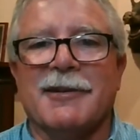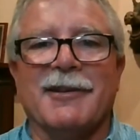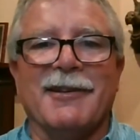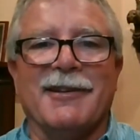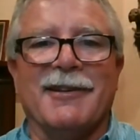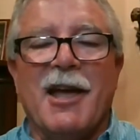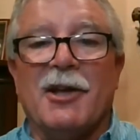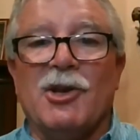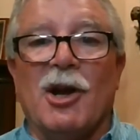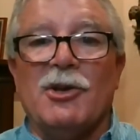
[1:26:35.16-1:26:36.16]
That's
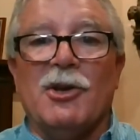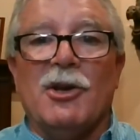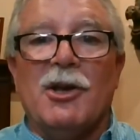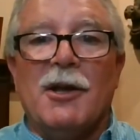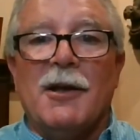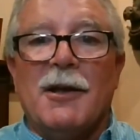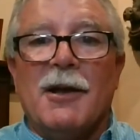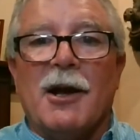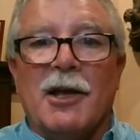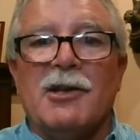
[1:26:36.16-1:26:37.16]
what are I'm learning right
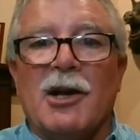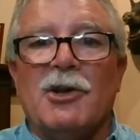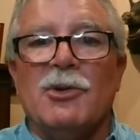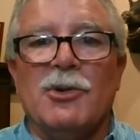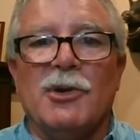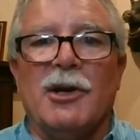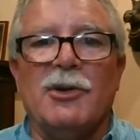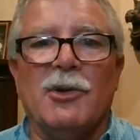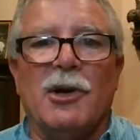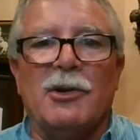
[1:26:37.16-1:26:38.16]
now. Are you, are you doing? Are
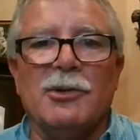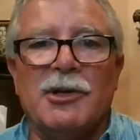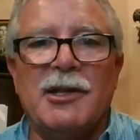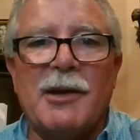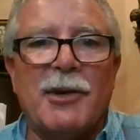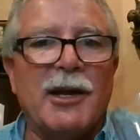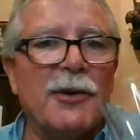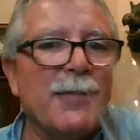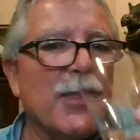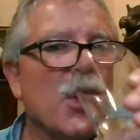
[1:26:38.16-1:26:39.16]
you are you learning that right
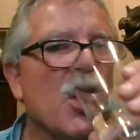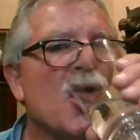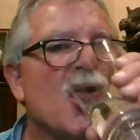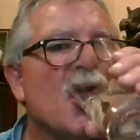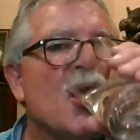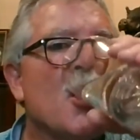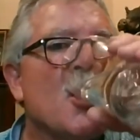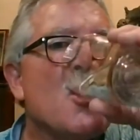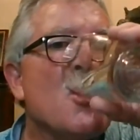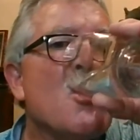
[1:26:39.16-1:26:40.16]
now? Yeah,
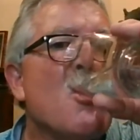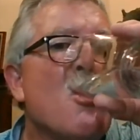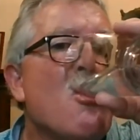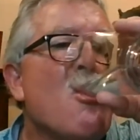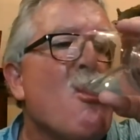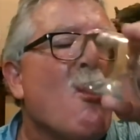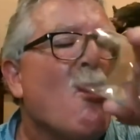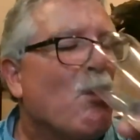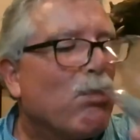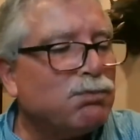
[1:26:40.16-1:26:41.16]
I'm actually taking
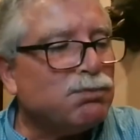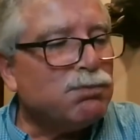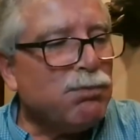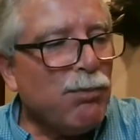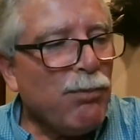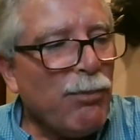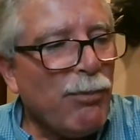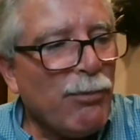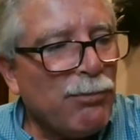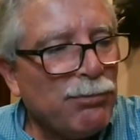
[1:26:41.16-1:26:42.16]
the taking my
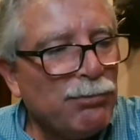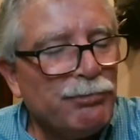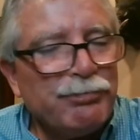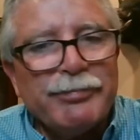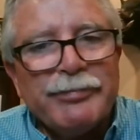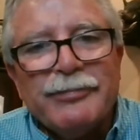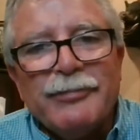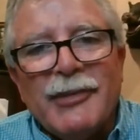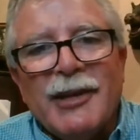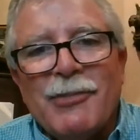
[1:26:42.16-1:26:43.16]
turbines class right now.
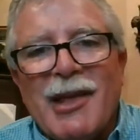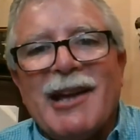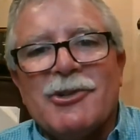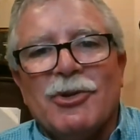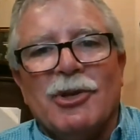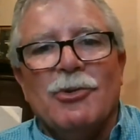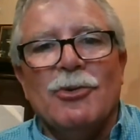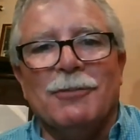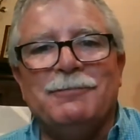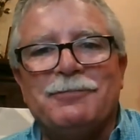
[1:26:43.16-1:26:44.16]
That is really
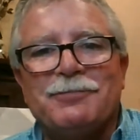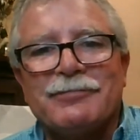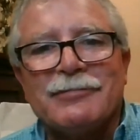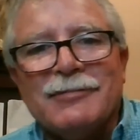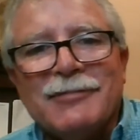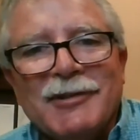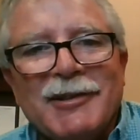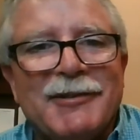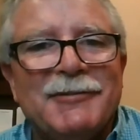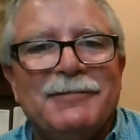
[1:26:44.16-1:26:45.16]
cool. Yeah, and it's
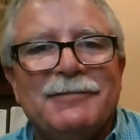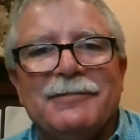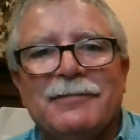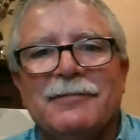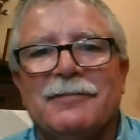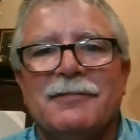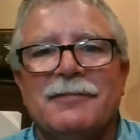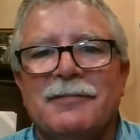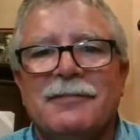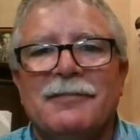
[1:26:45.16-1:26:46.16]
just it's a
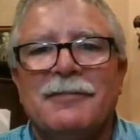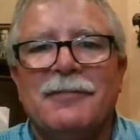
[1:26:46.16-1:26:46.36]
lot.